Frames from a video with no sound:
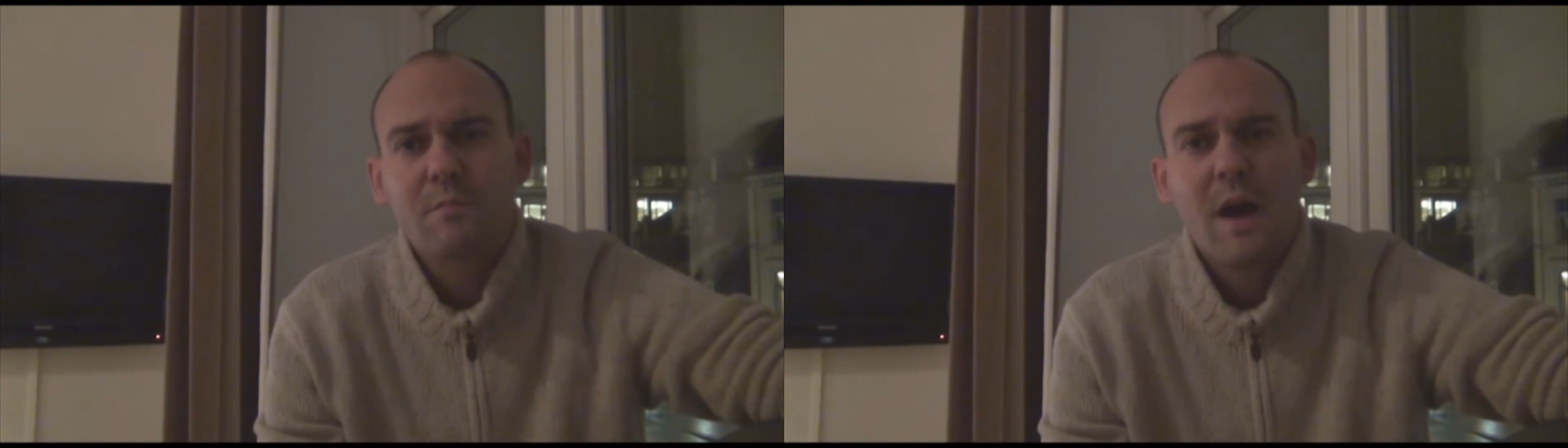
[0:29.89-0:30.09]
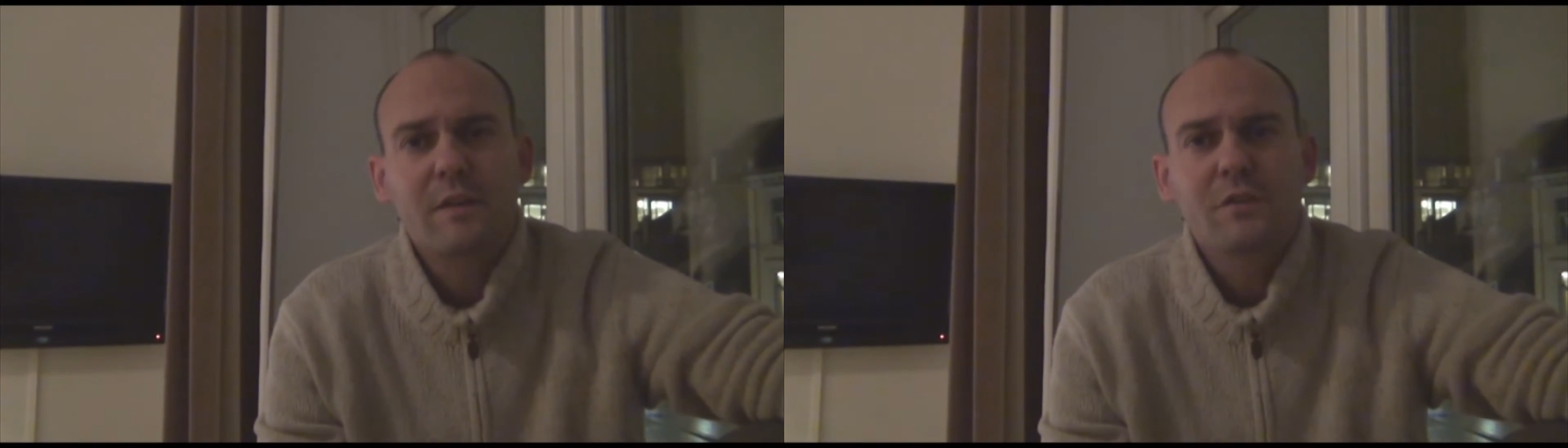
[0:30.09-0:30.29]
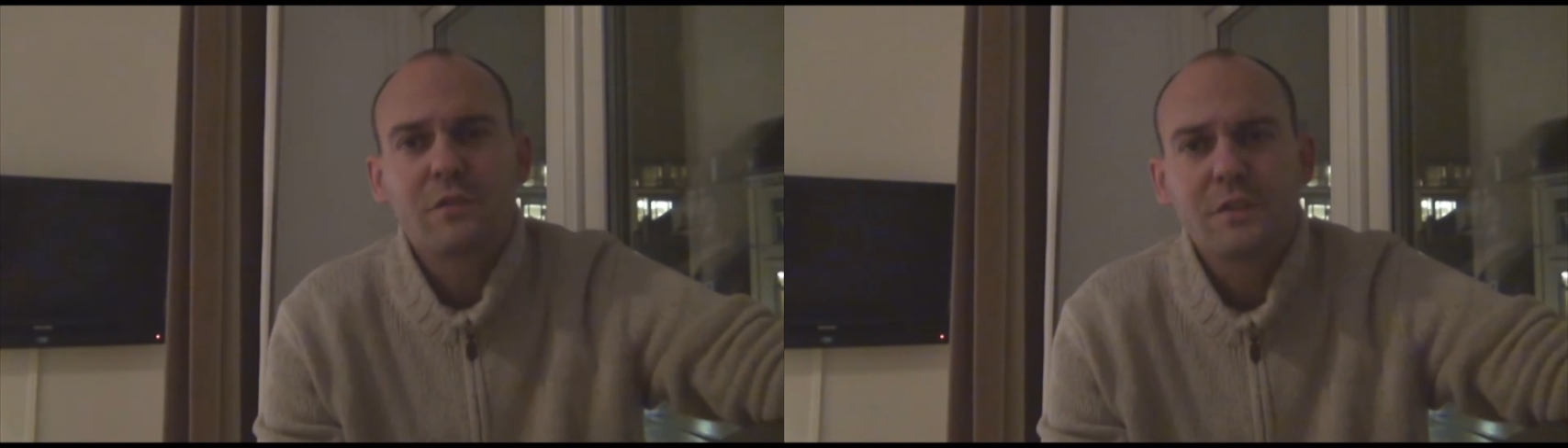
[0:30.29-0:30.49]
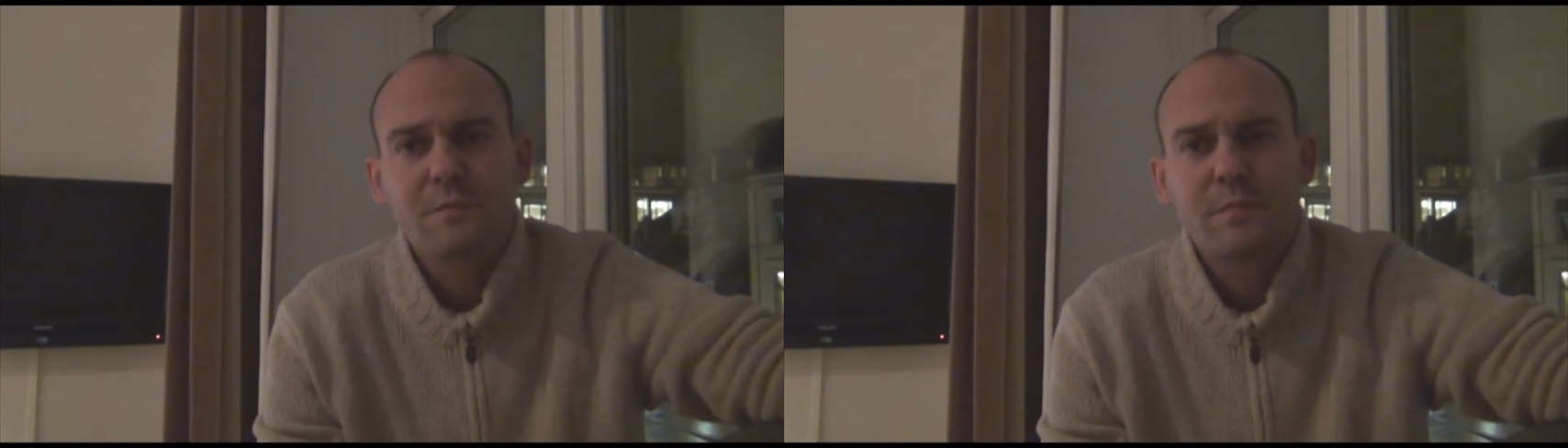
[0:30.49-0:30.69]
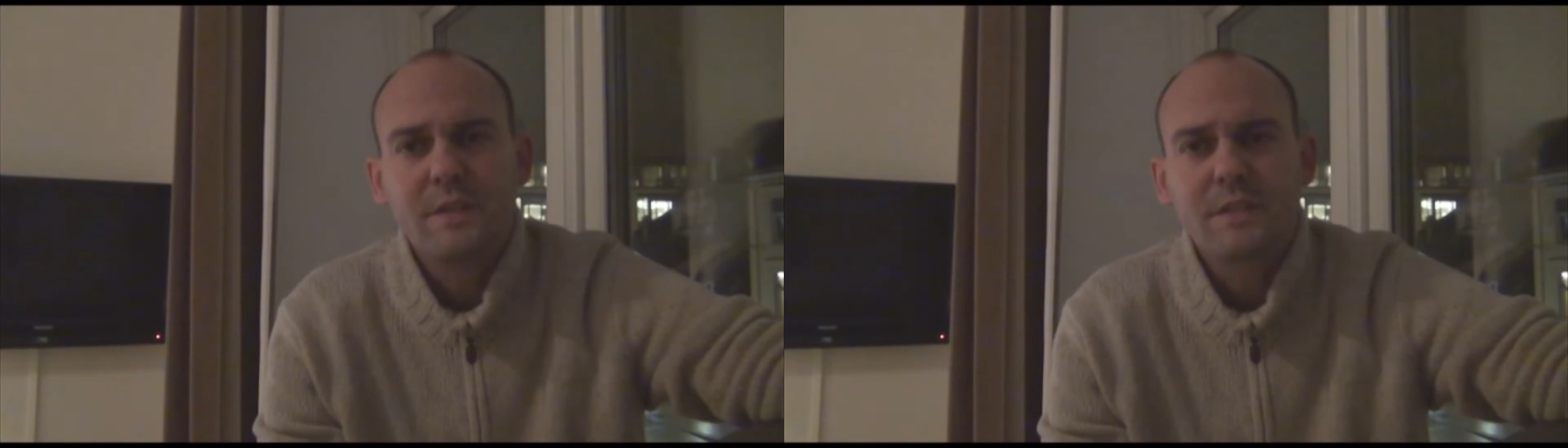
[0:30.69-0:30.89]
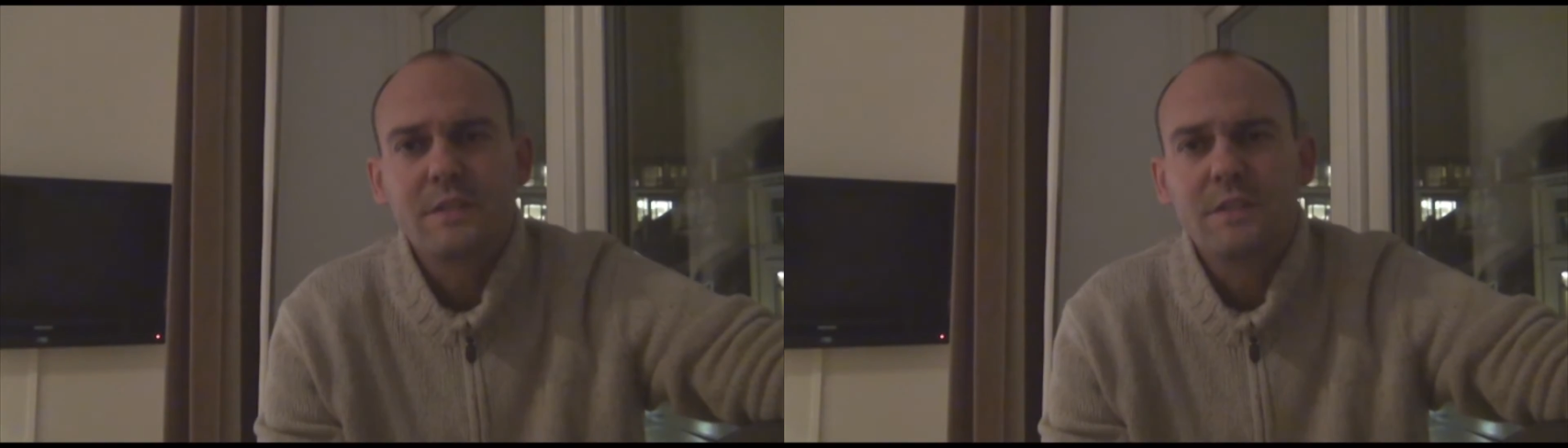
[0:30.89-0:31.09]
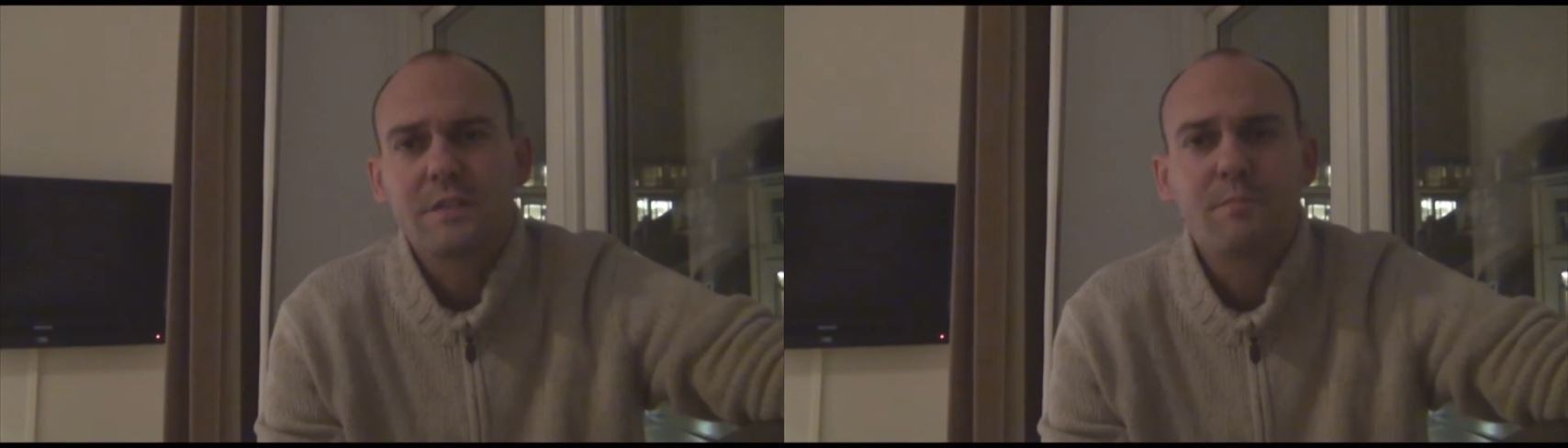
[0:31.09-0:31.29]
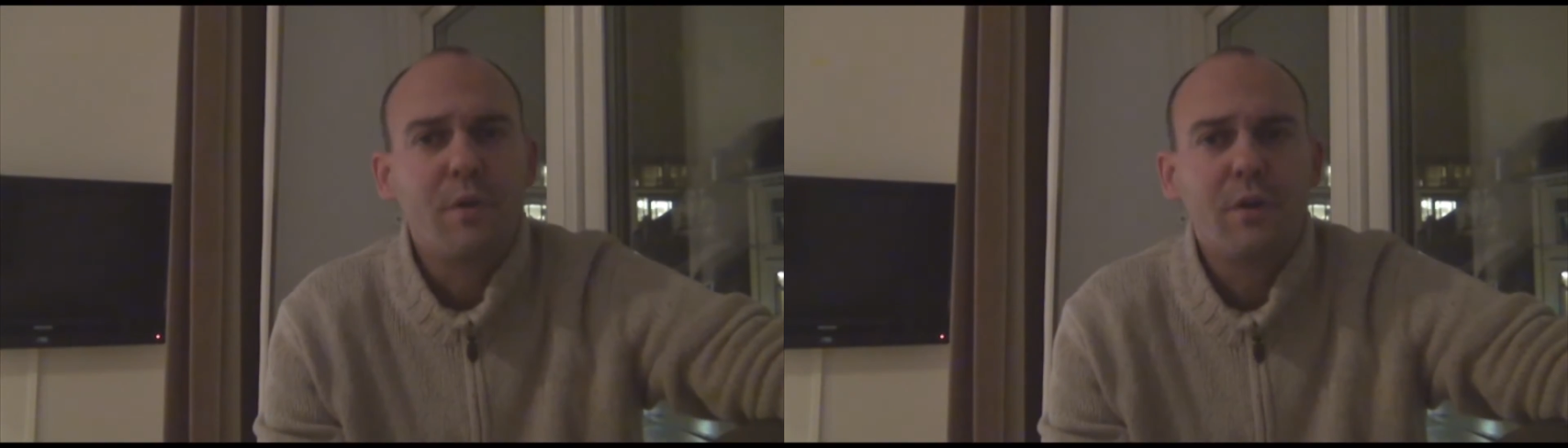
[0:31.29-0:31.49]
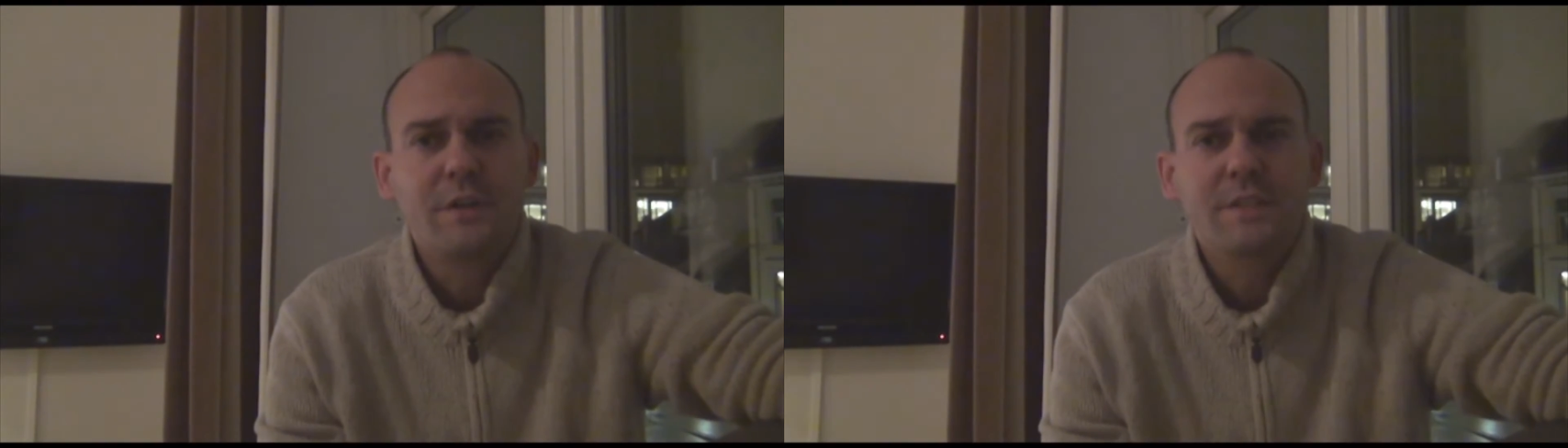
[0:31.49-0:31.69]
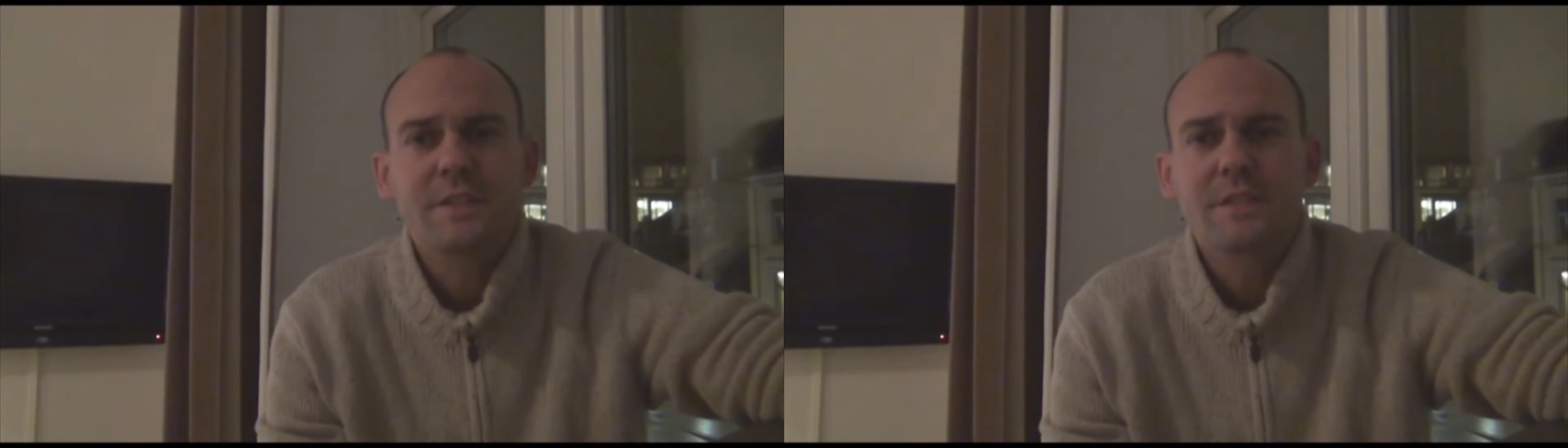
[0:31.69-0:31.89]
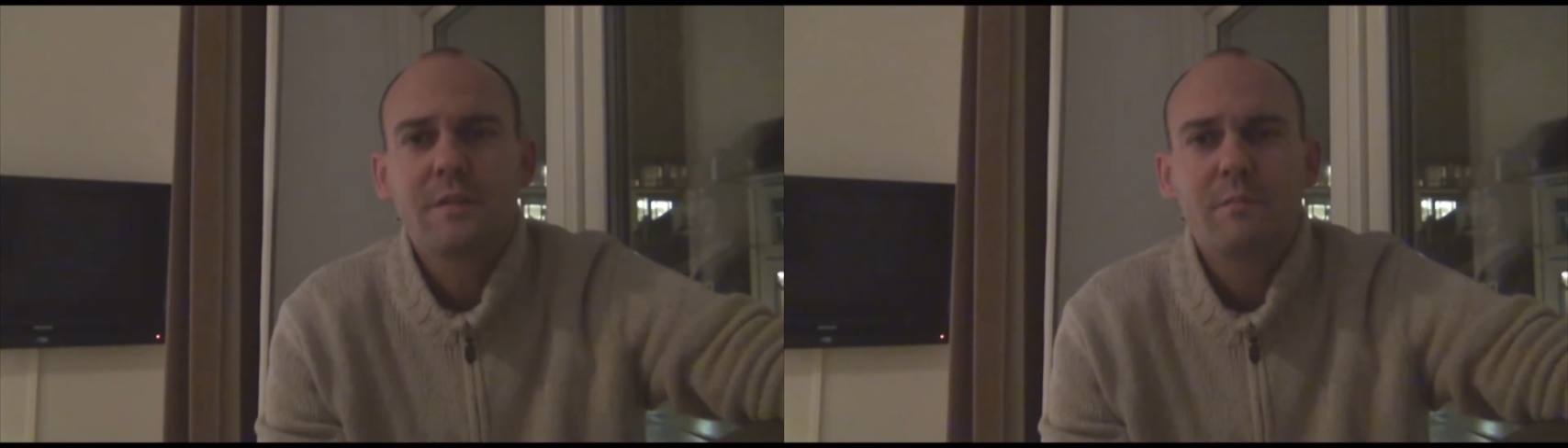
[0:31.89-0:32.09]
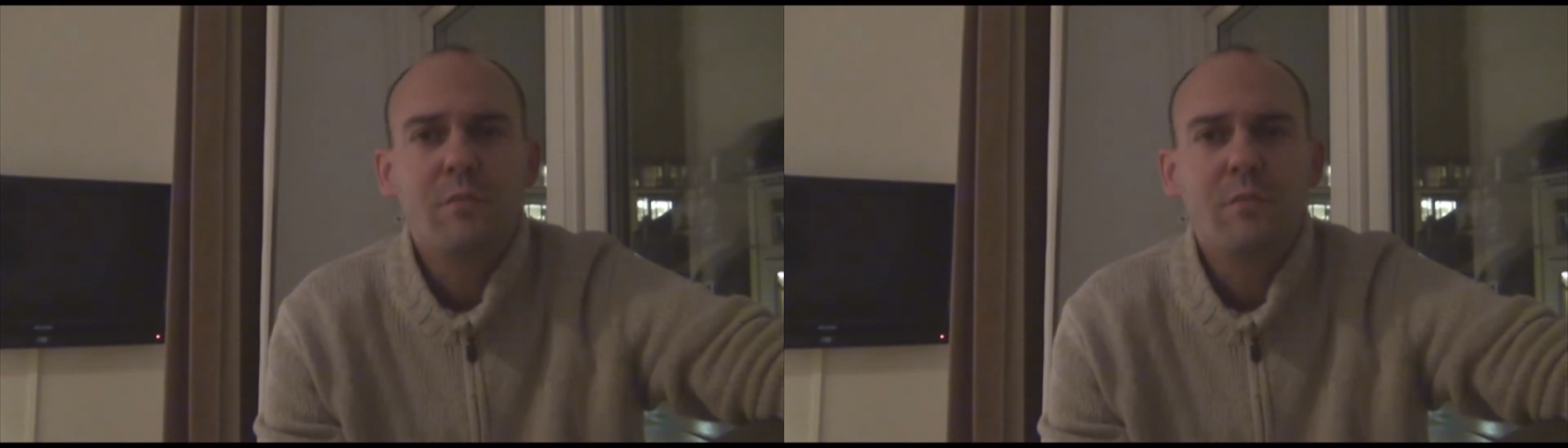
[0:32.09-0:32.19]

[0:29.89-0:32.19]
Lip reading: migratory species, birds,